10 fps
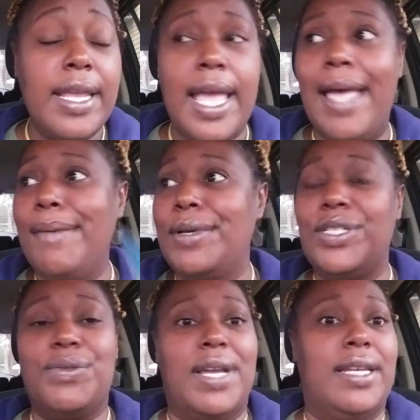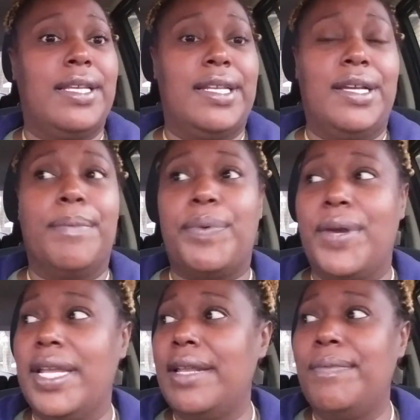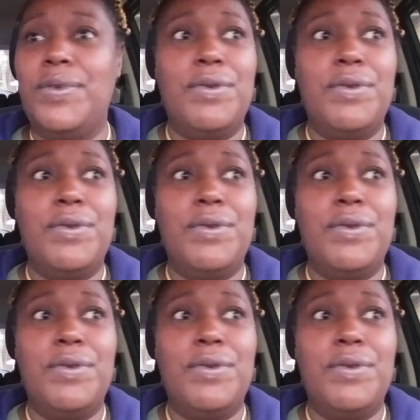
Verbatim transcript: I wasn't trying to get up pregnant.